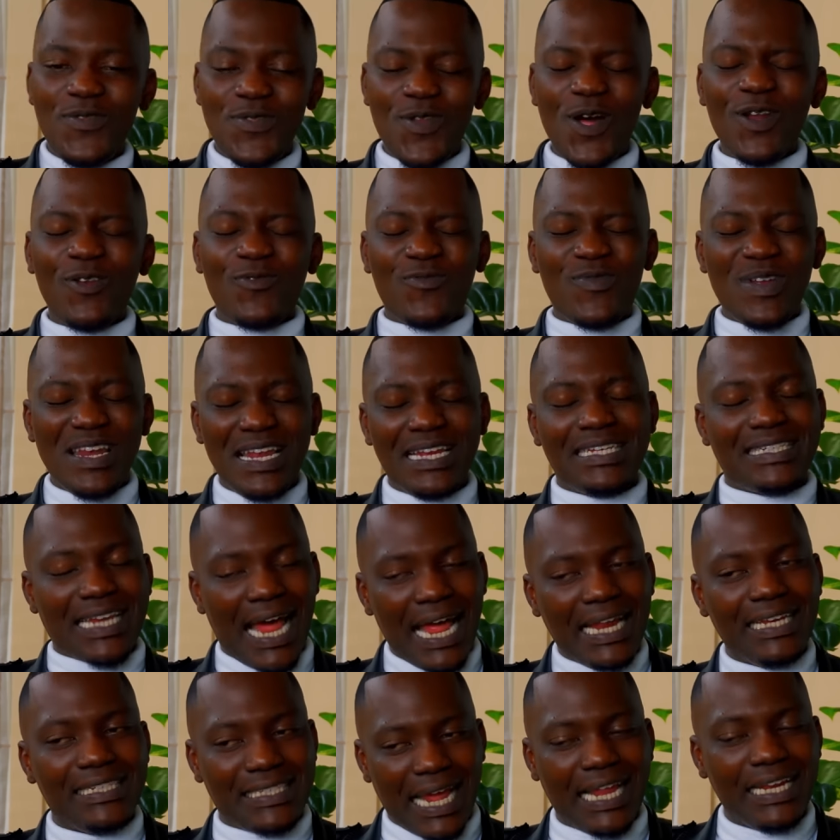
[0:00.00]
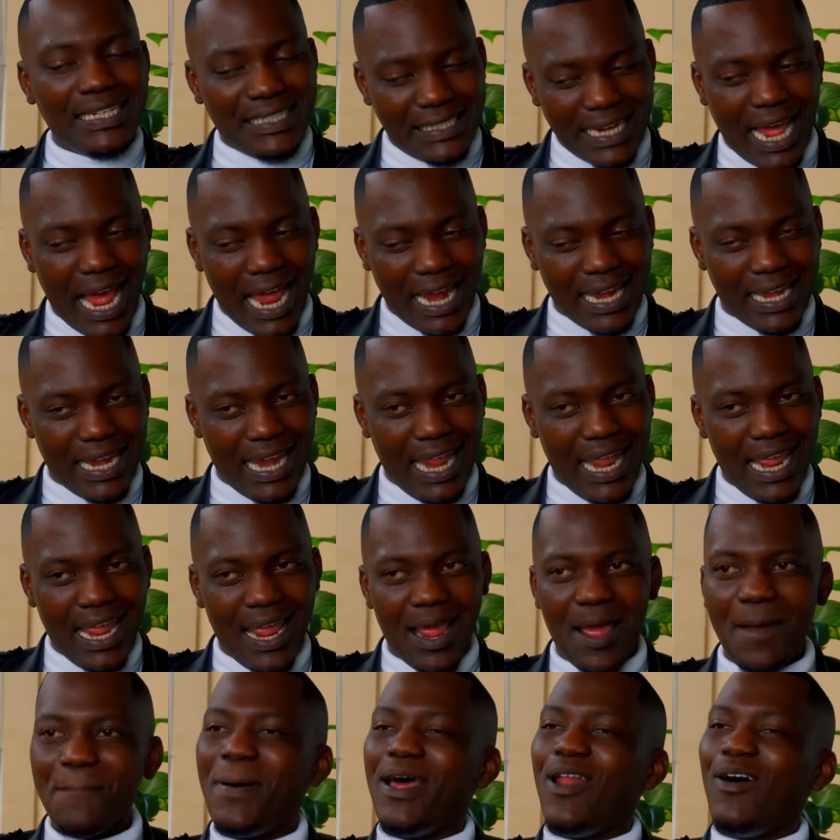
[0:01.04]
Not really done,
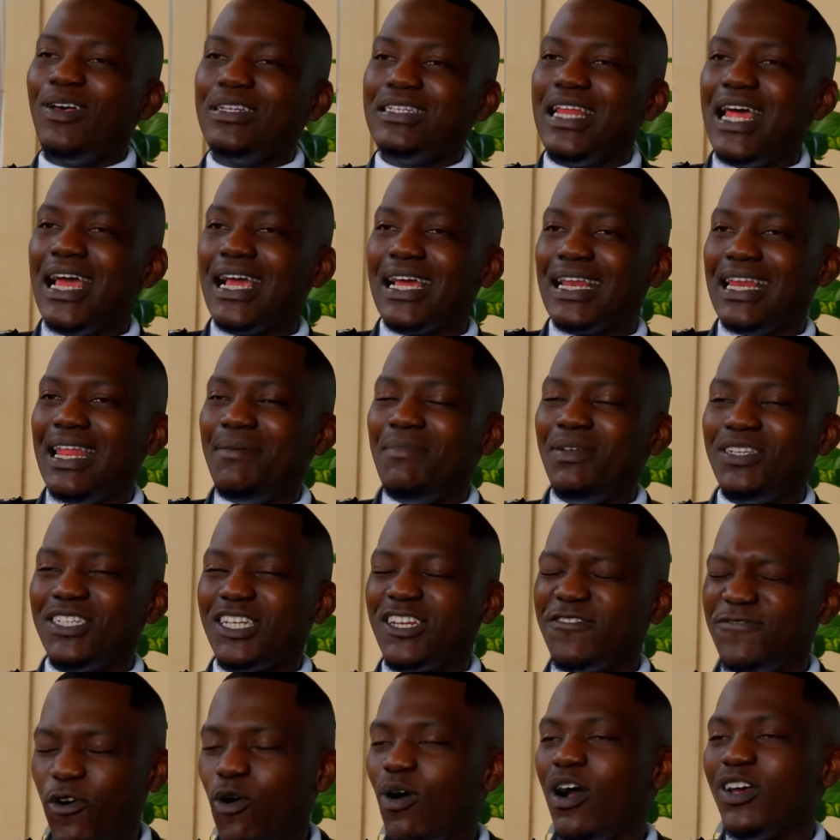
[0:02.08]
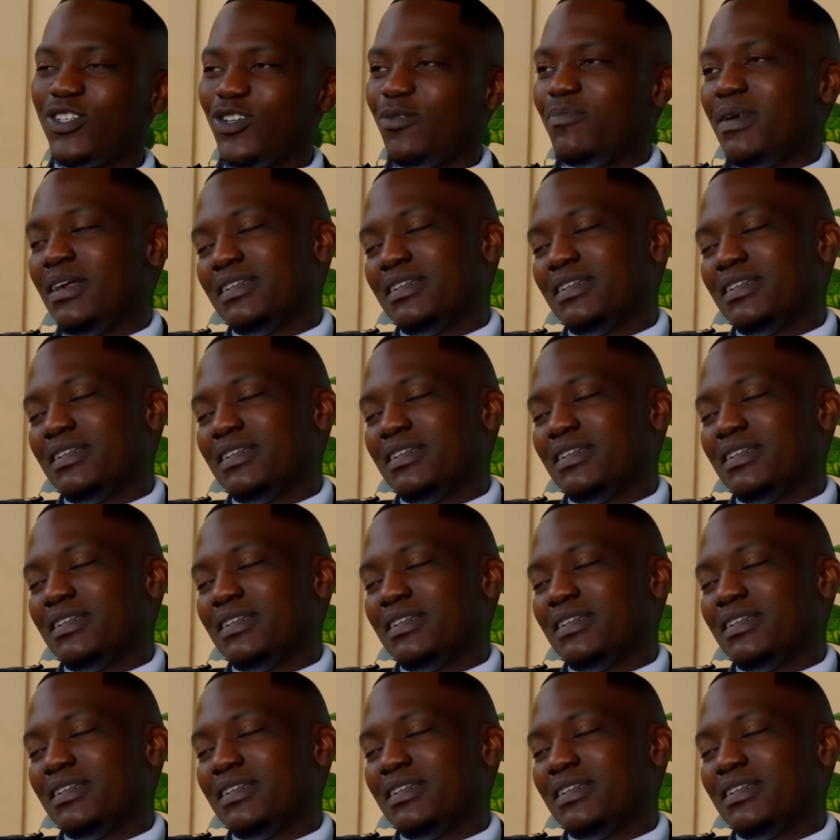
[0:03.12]
but I was like, let me just focus on